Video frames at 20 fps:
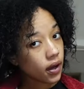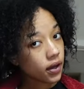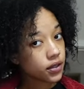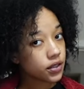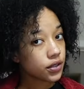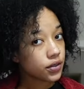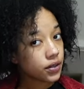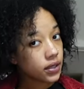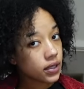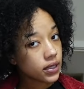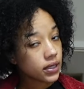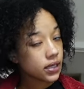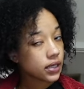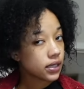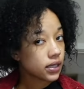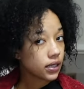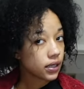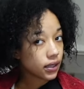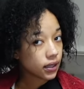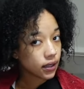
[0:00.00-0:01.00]
as you can
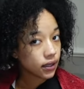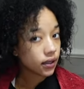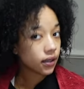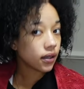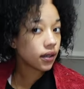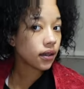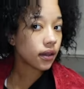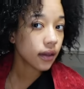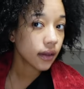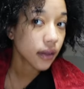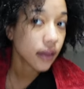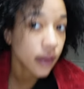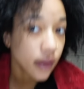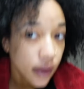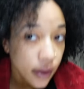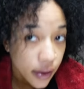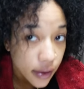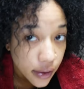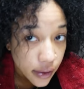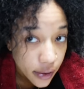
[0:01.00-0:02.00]
see, the
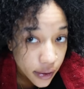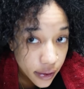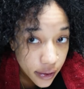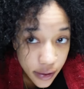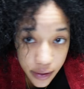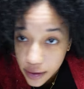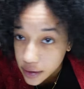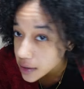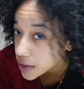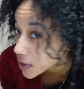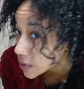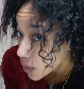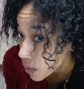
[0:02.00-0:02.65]
hair is